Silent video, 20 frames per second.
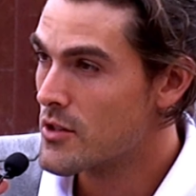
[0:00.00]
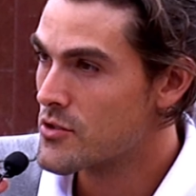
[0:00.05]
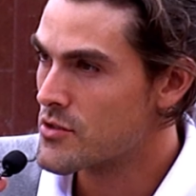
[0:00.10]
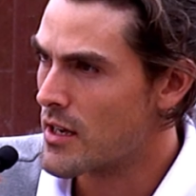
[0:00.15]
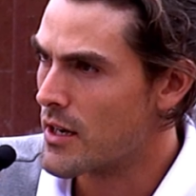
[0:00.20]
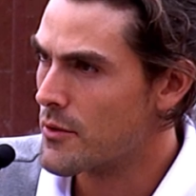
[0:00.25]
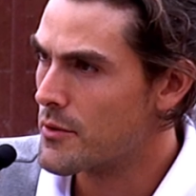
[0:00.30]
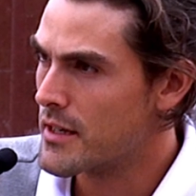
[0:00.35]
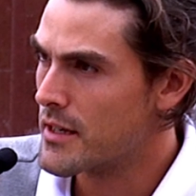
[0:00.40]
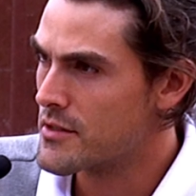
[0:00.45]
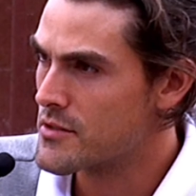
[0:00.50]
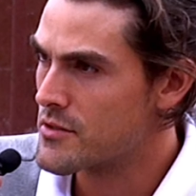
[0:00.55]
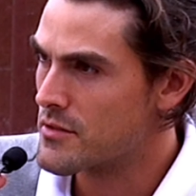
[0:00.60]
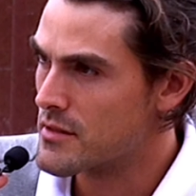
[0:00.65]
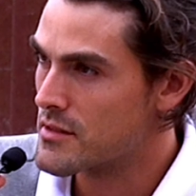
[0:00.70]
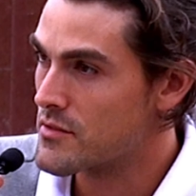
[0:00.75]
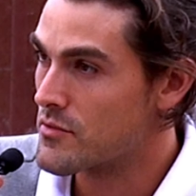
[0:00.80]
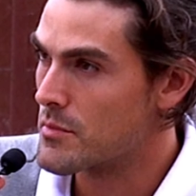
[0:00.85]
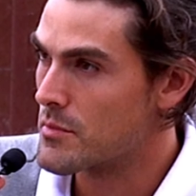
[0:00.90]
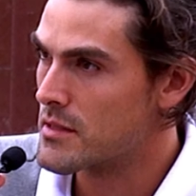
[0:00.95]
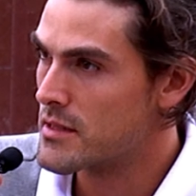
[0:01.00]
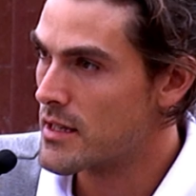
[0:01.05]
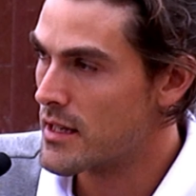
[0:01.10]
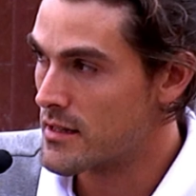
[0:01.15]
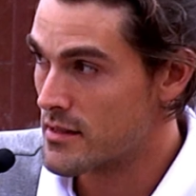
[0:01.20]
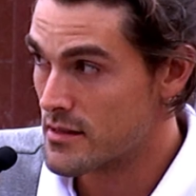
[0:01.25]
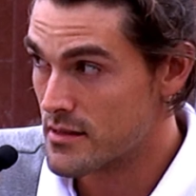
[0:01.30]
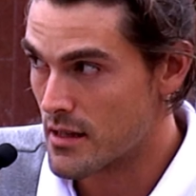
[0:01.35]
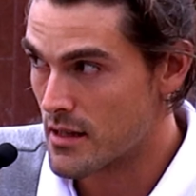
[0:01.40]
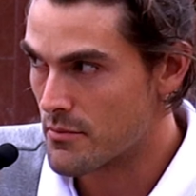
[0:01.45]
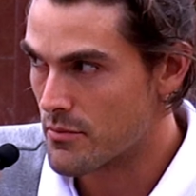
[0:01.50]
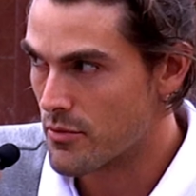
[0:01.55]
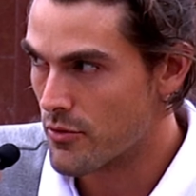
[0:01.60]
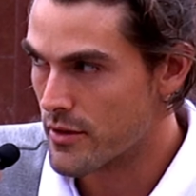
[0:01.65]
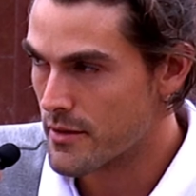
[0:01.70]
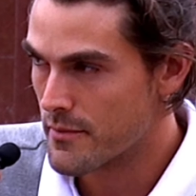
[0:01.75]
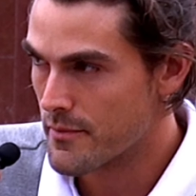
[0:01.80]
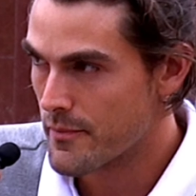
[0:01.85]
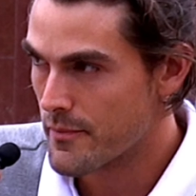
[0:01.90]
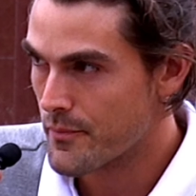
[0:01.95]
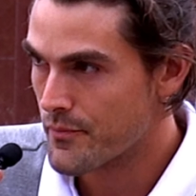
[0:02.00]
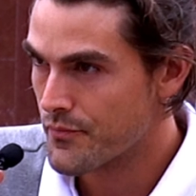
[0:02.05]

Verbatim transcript: So I would answer this from a tennis standpoint,